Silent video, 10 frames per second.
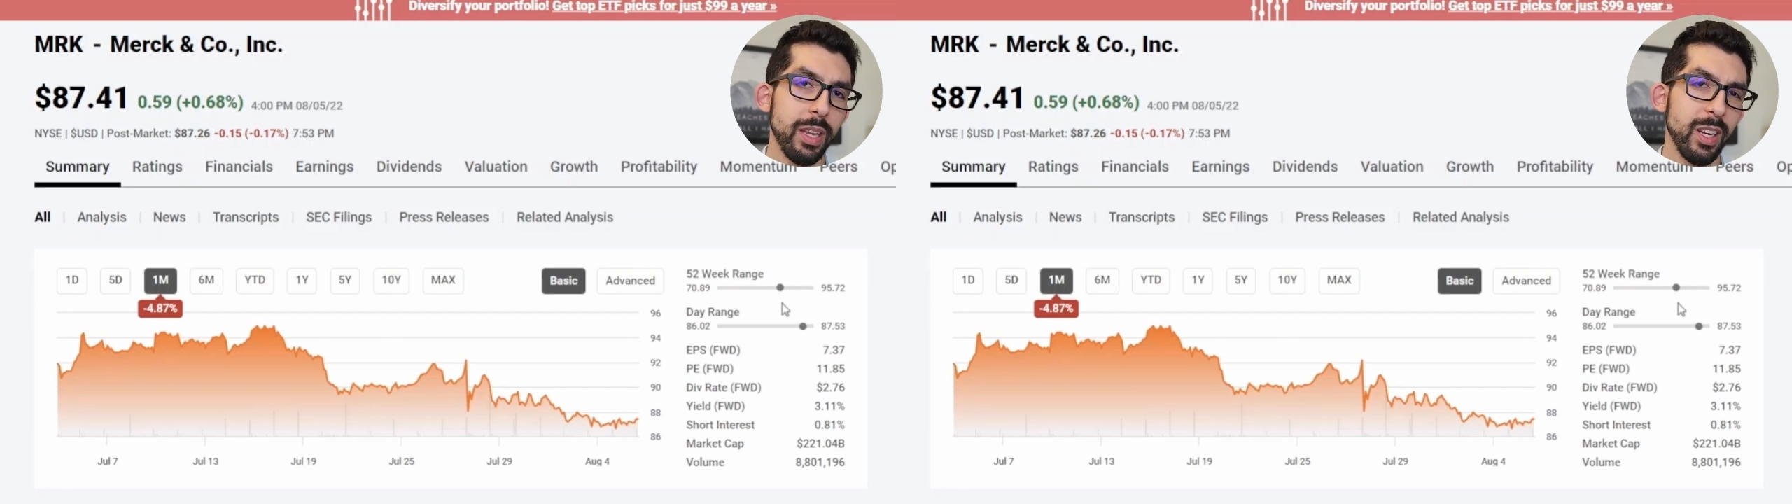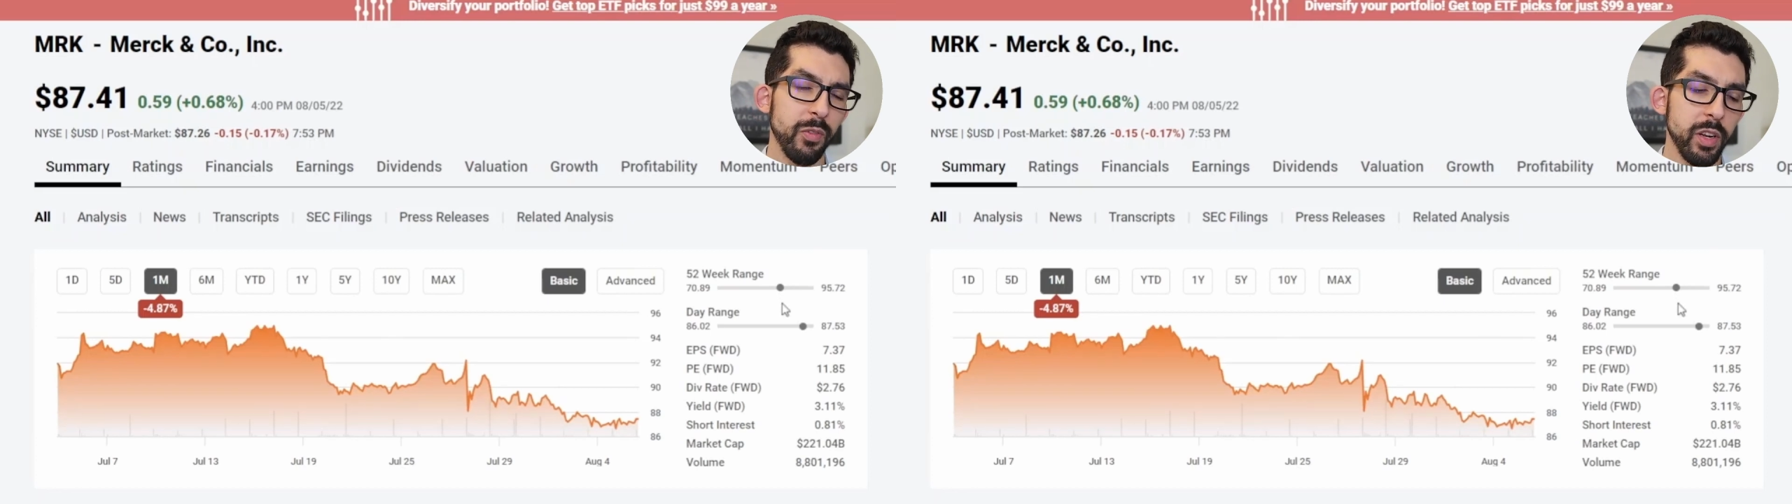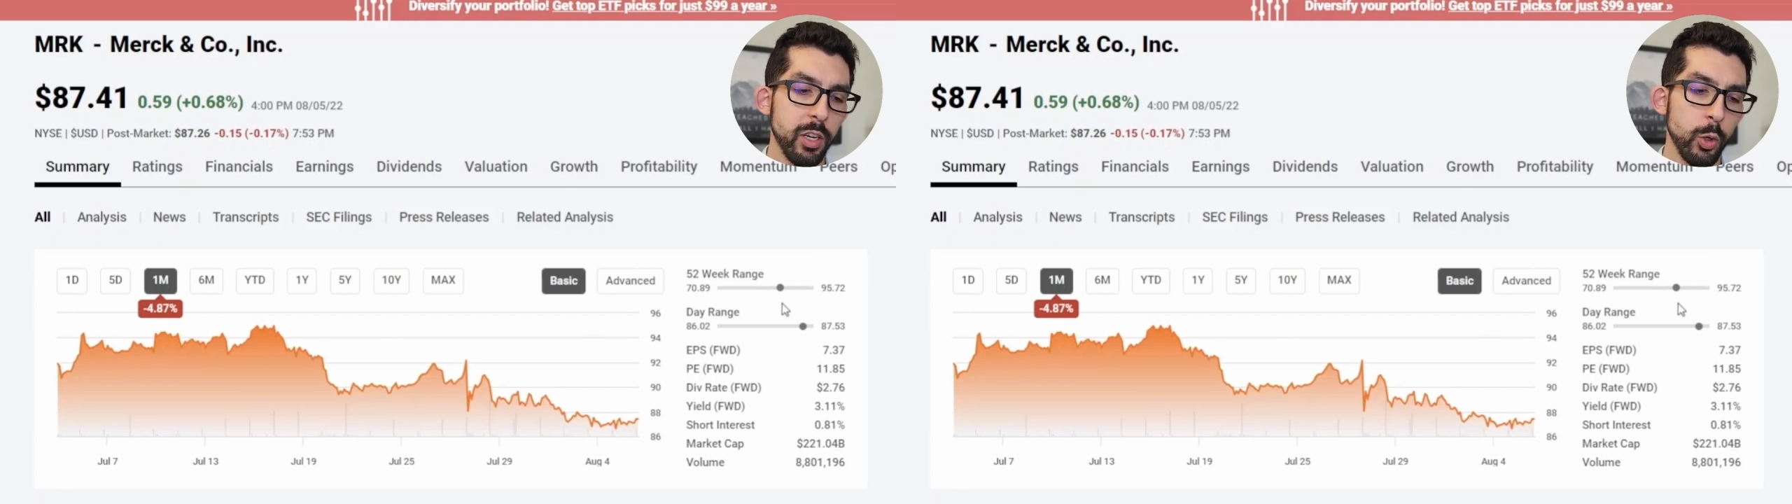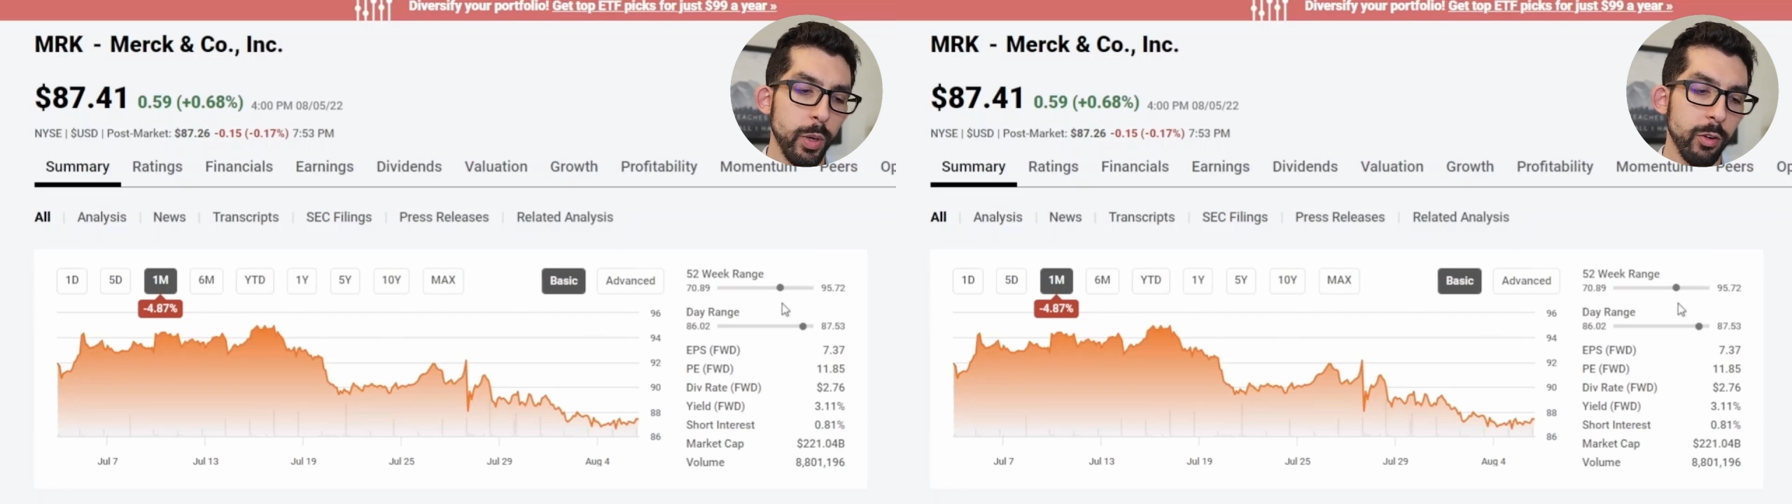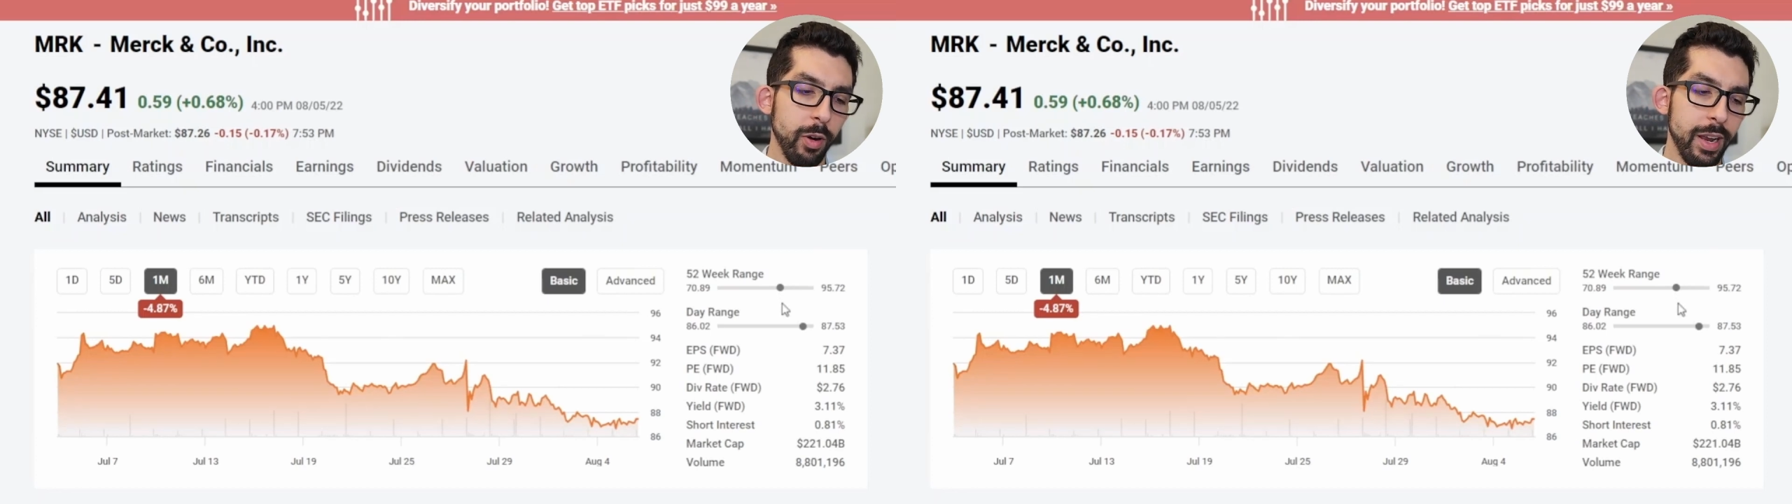in their 52
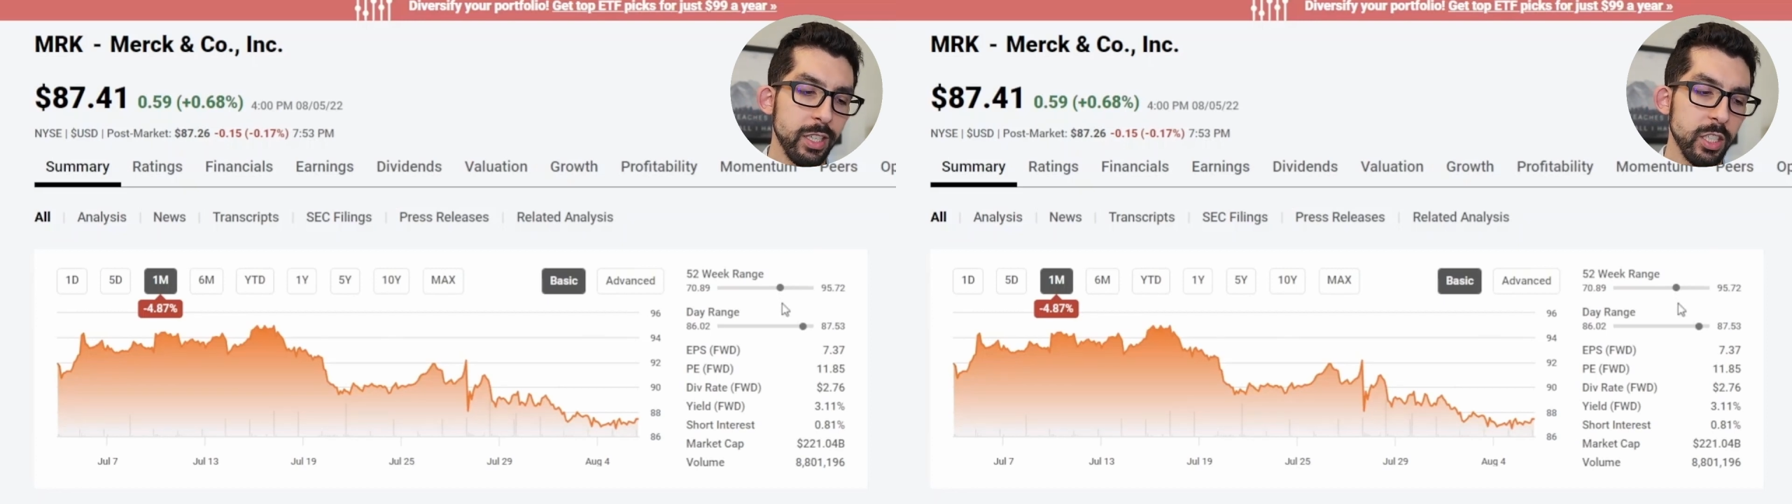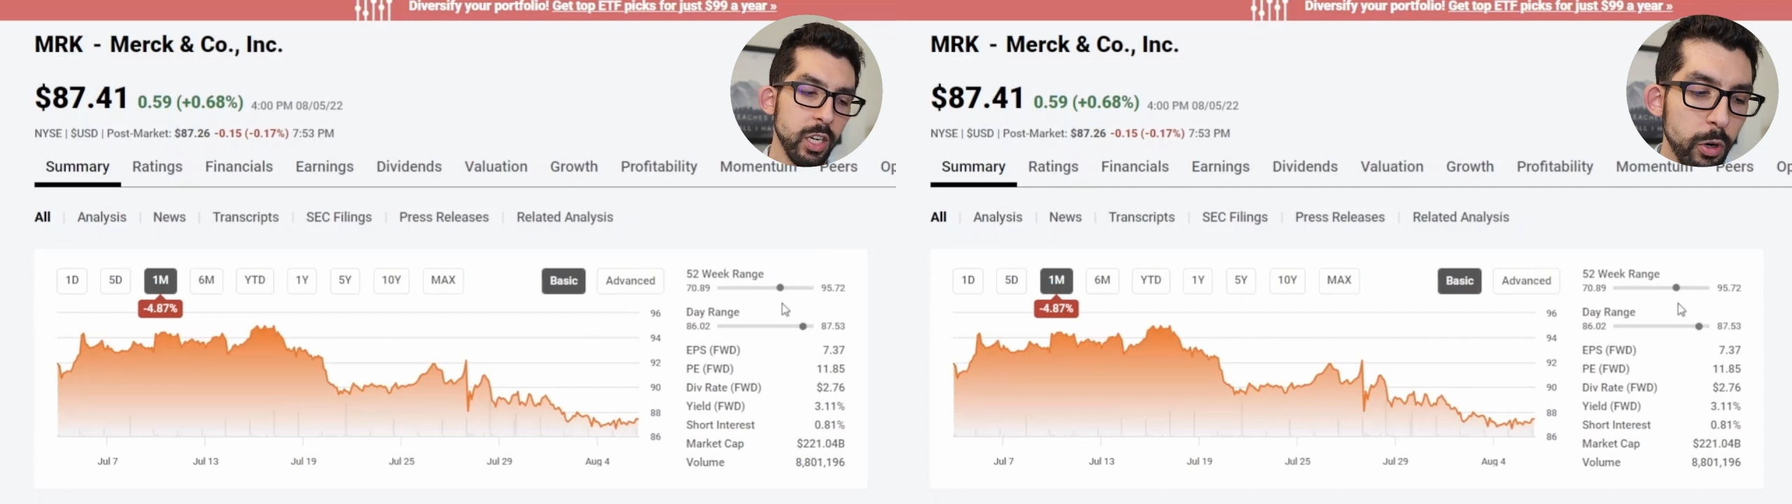week range,